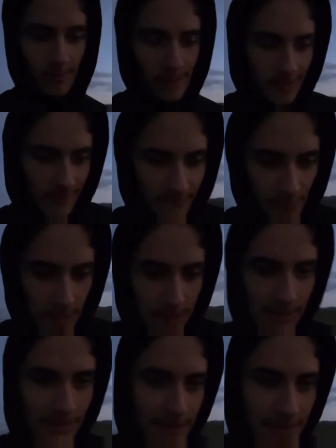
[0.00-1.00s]
the fuck did
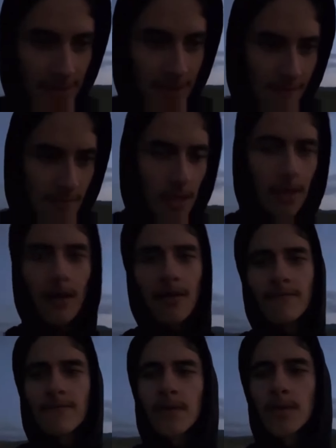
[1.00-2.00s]
that shit even come
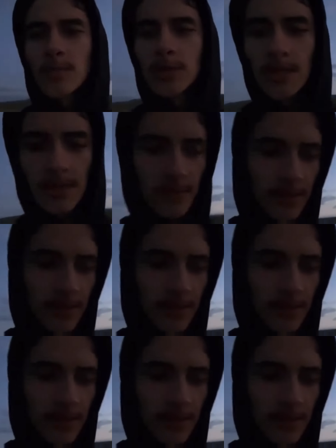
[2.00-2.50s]
from, you know?